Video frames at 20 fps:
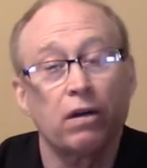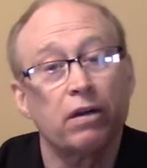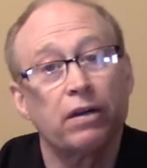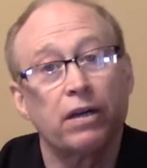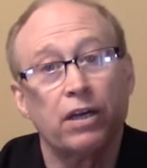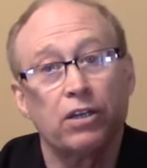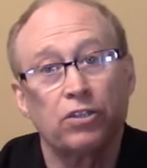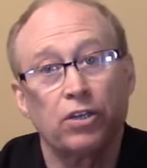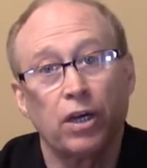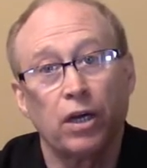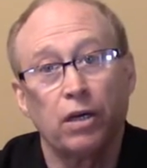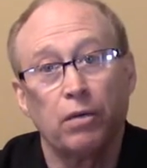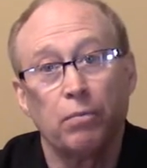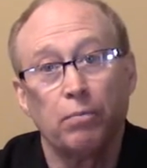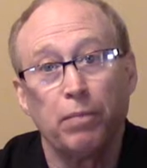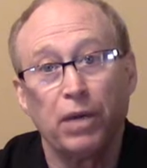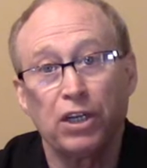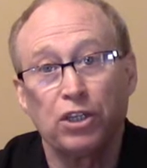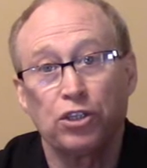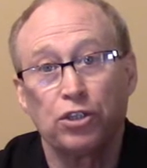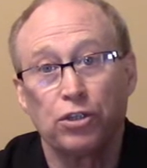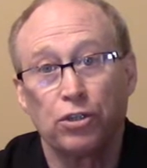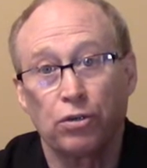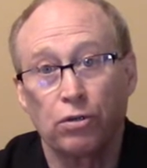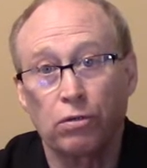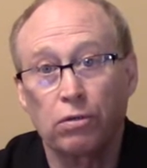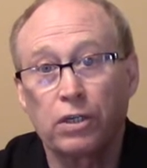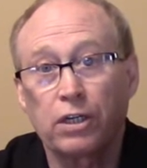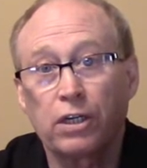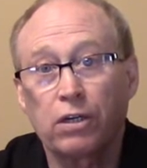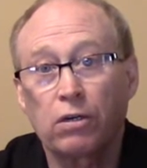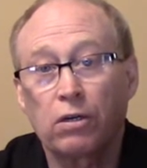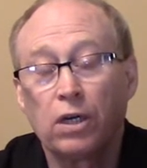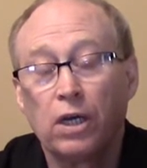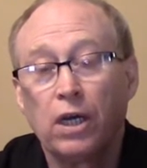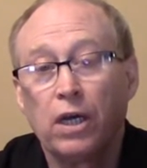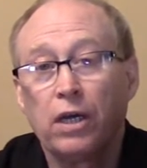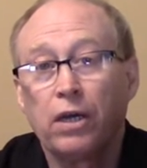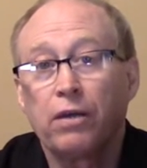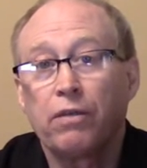As I mentioned earlier,
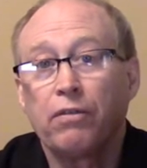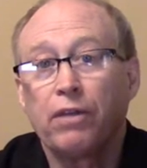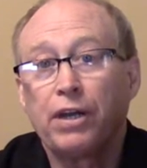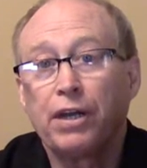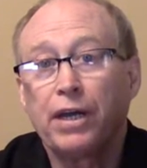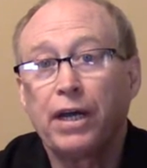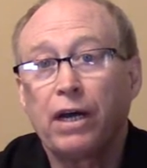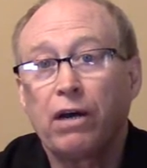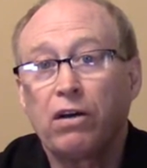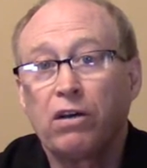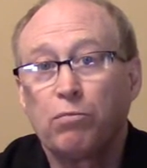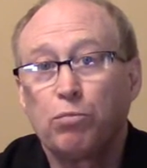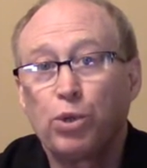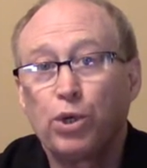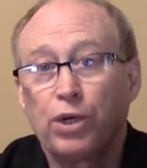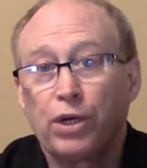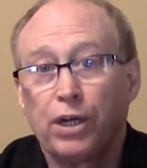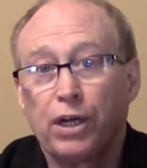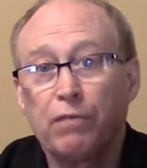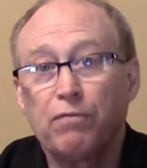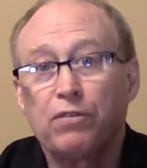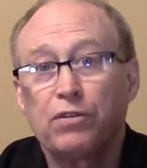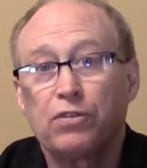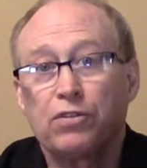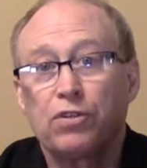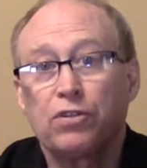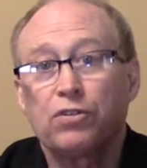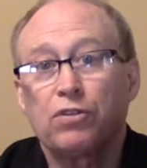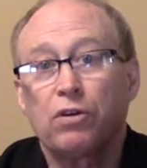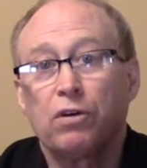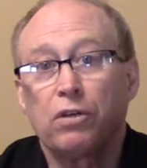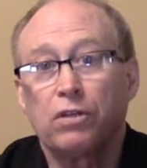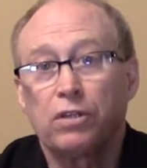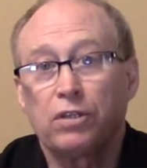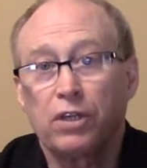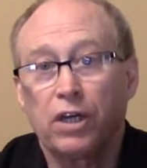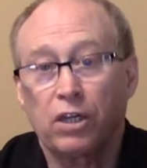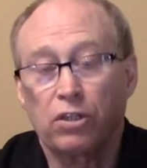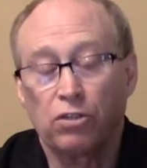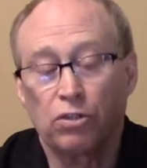they now have put an emphasis on the
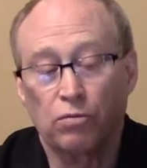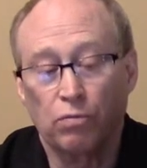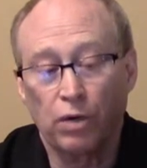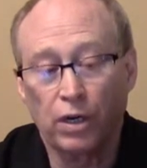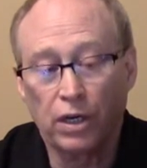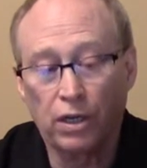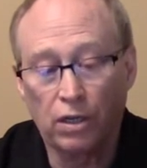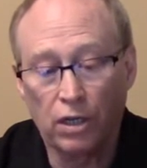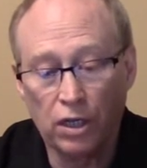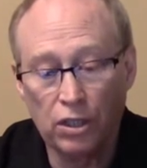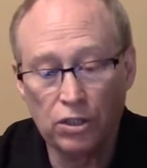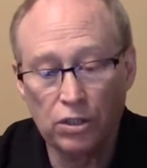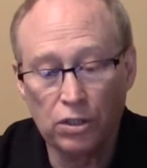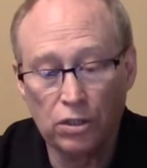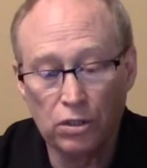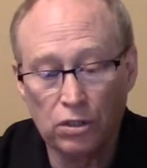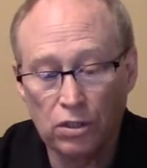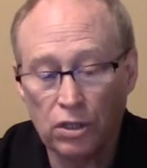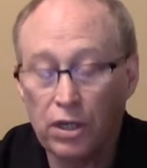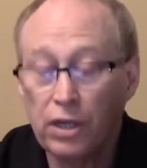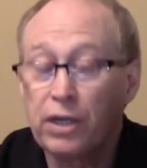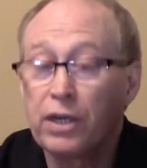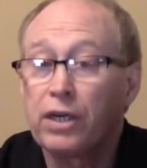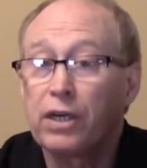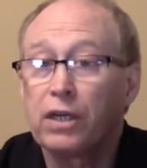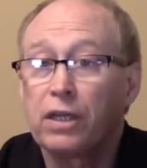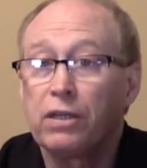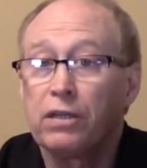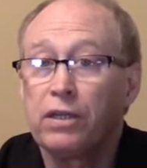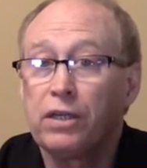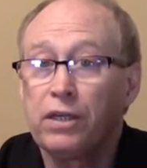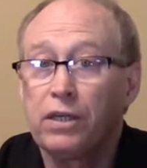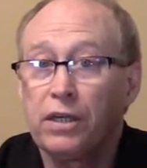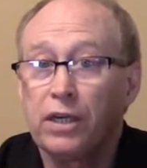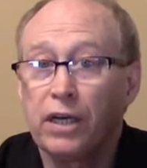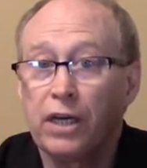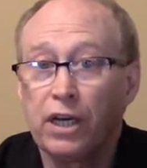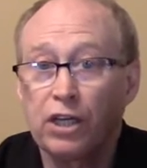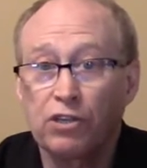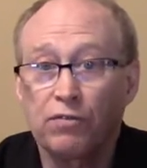Texas regulations and the
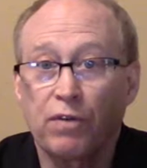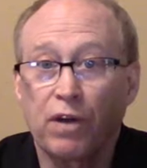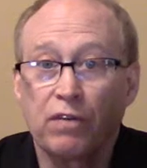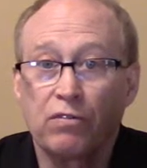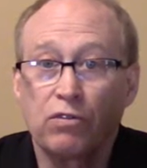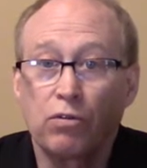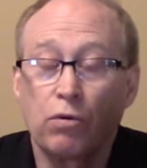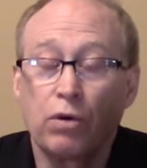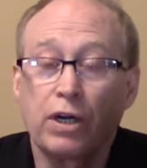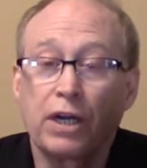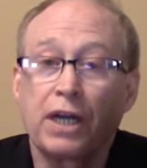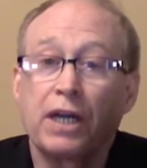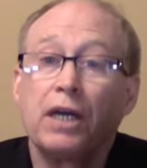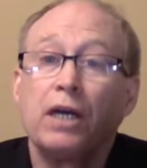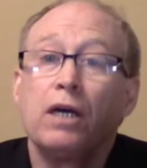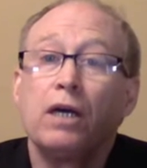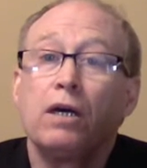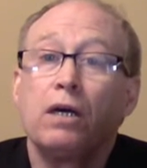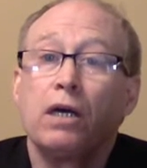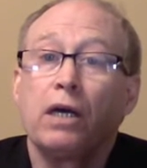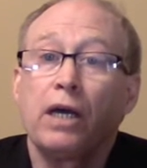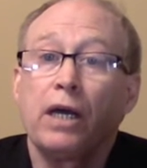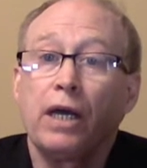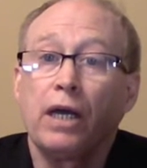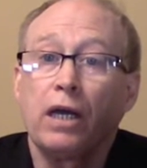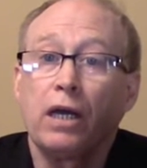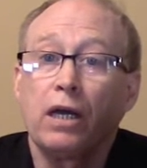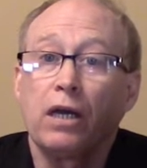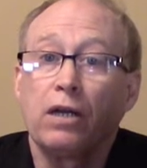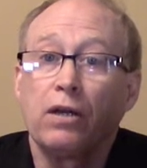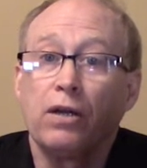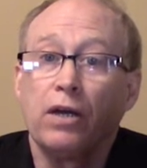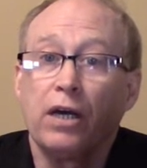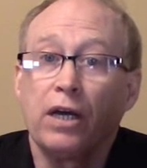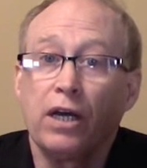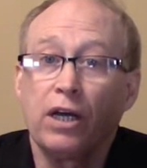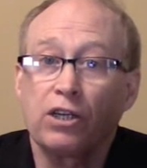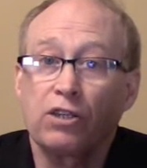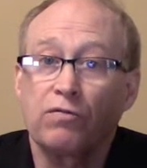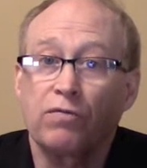S520 and
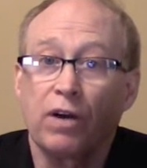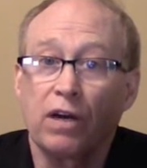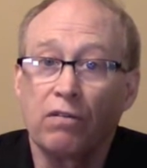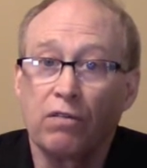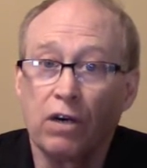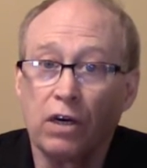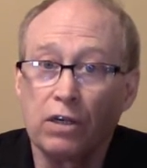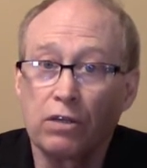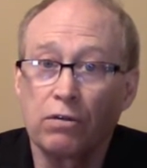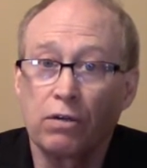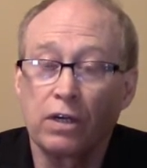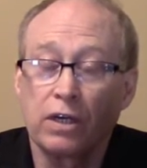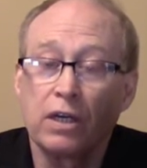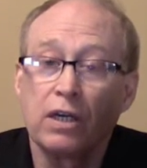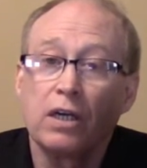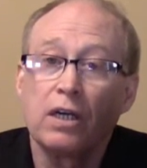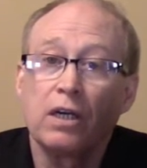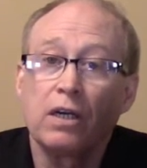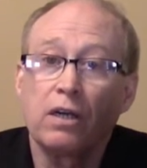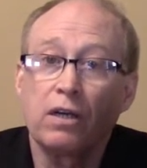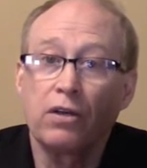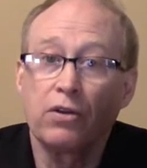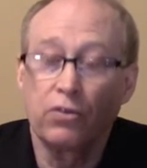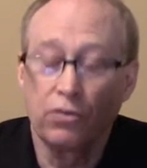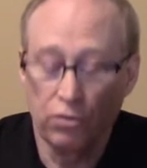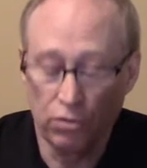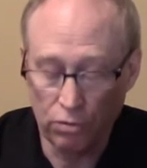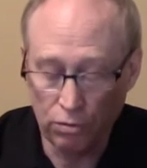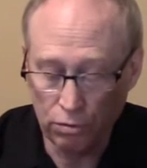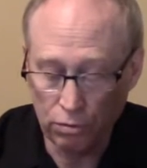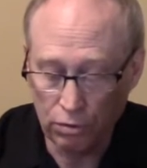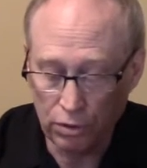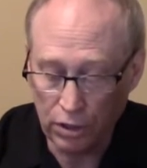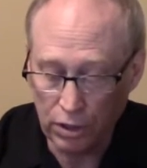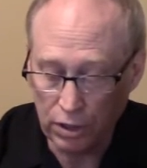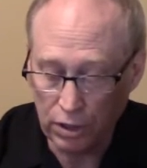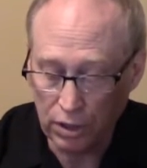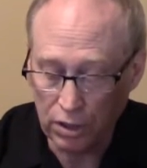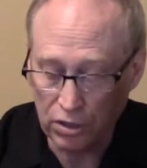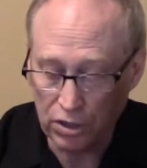S500 into
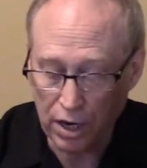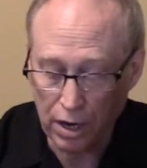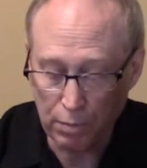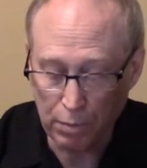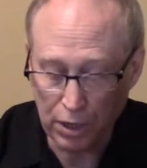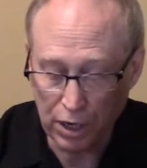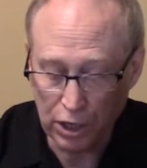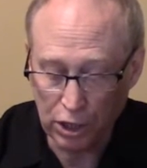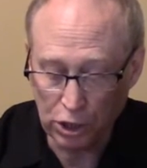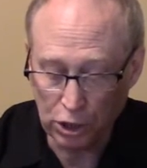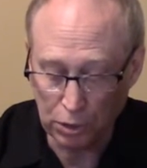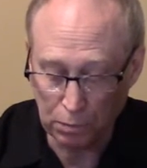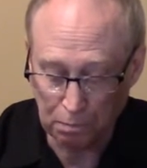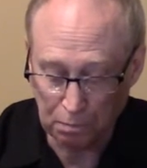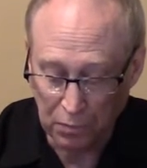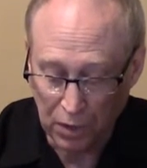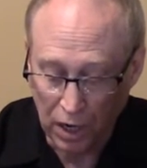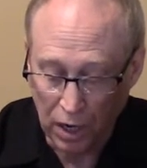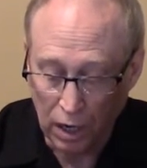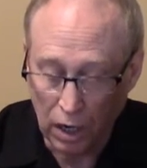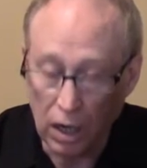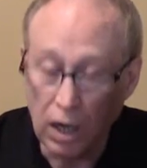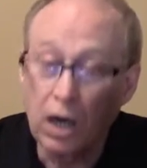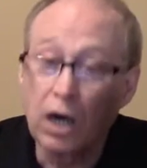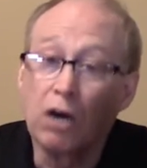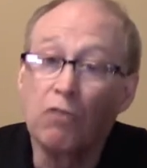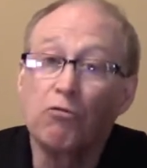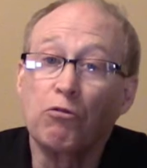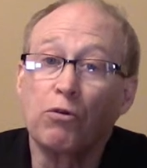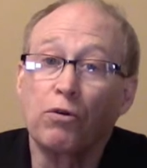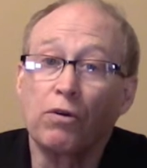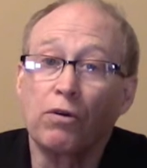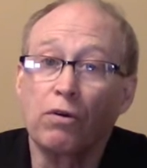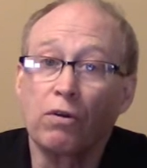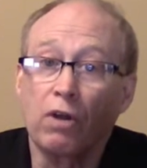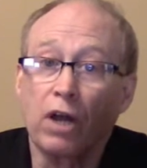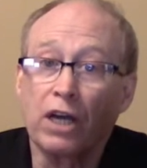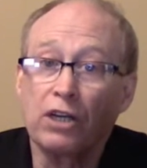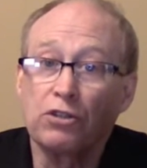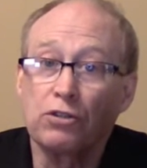the examination for
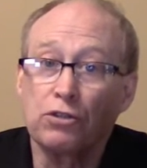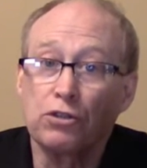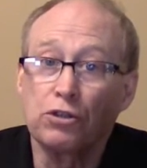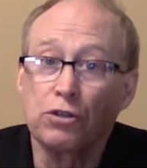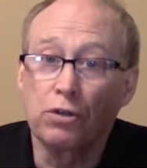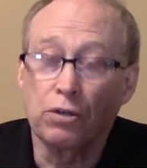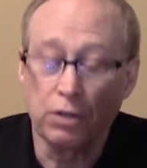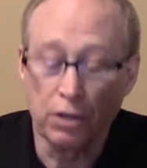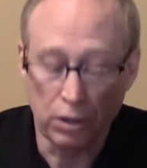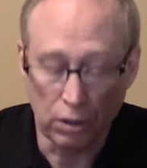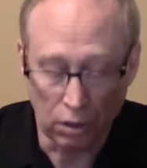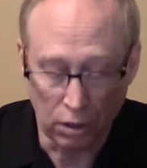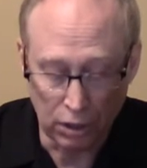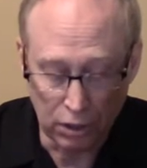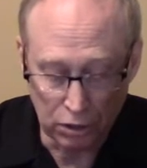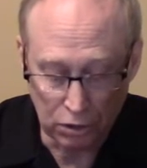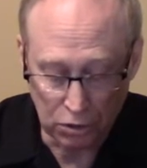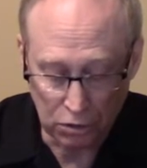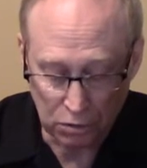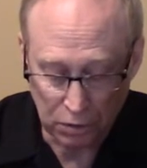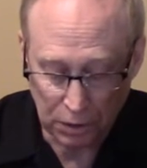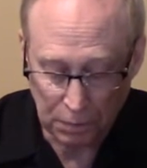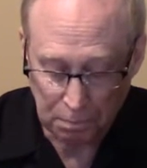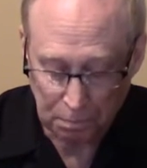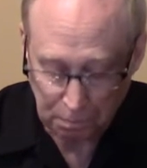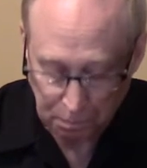licensure in our industry.